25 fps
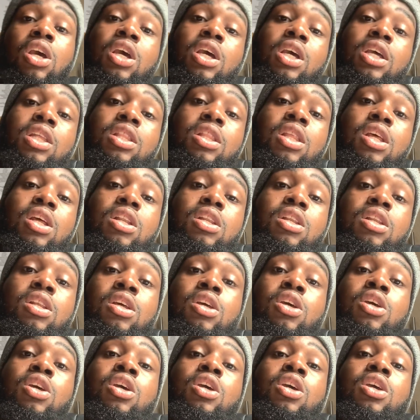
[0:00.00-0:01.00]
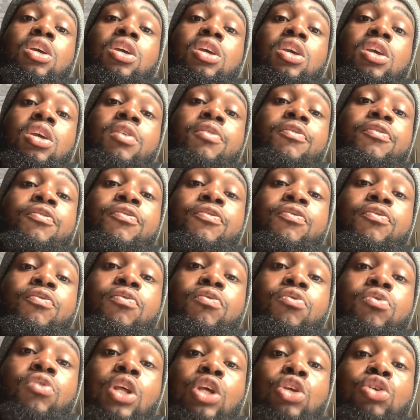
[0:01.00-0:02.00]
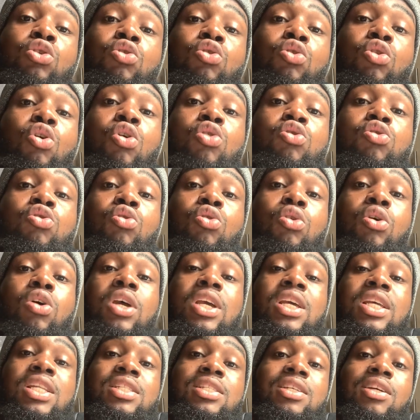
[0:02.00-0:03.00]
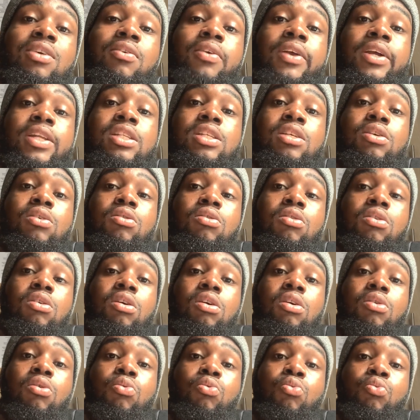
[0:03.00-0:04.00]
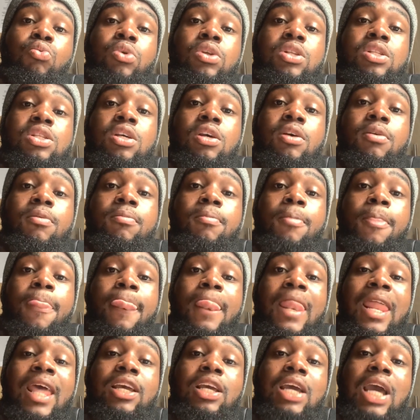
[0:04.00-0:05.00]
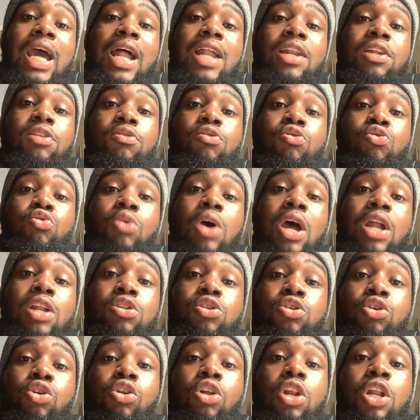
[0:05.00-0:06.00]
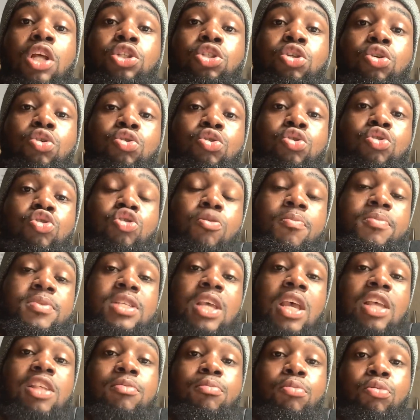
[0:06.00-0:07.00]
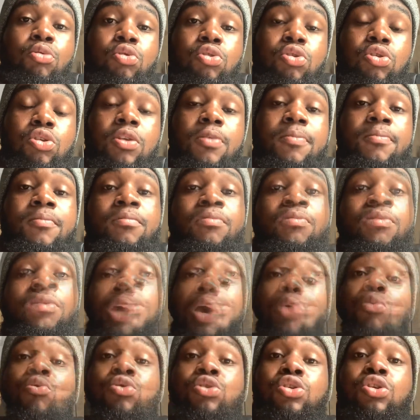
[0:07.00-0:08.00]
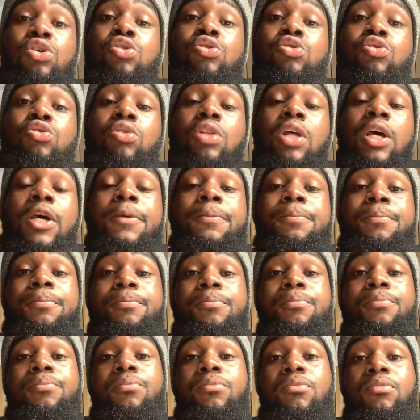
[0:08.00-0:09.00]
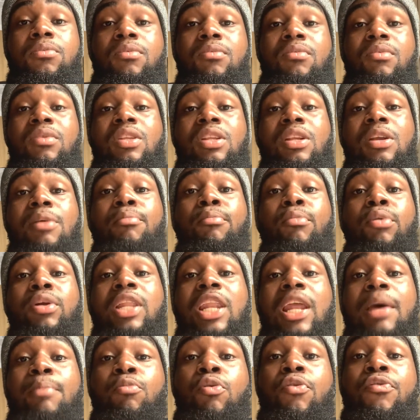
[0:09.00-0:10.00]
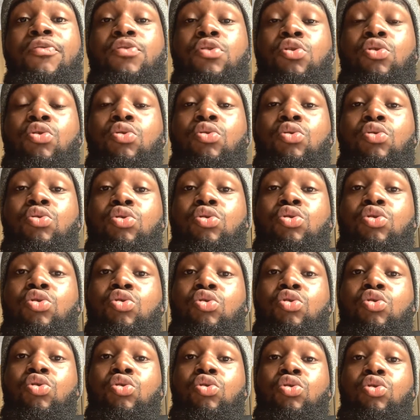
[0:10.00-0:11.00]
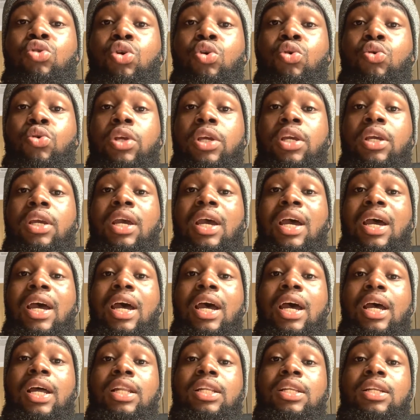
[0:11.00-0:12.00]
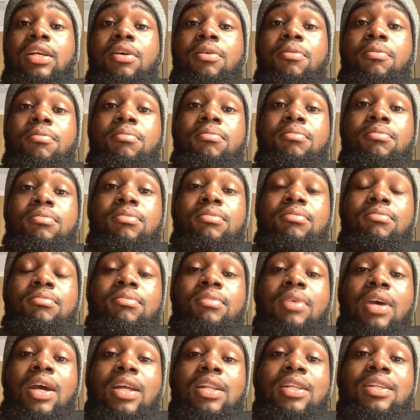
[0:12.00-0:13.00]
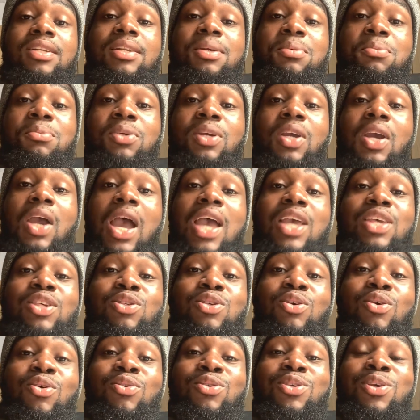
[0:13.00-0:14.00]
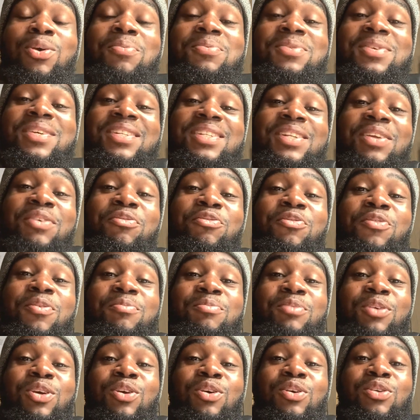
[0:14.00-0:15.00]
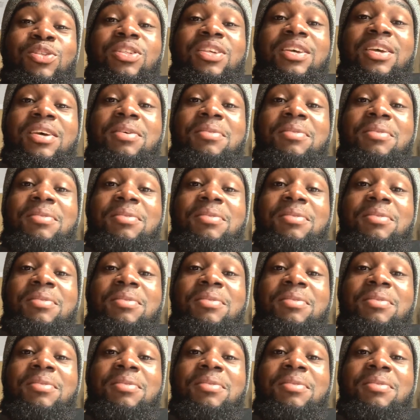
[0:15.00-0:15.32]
Then you could also integrate with add to your knowledge, you could use some textbooks. I was used to that, but then I moved to uni and I saw something different, because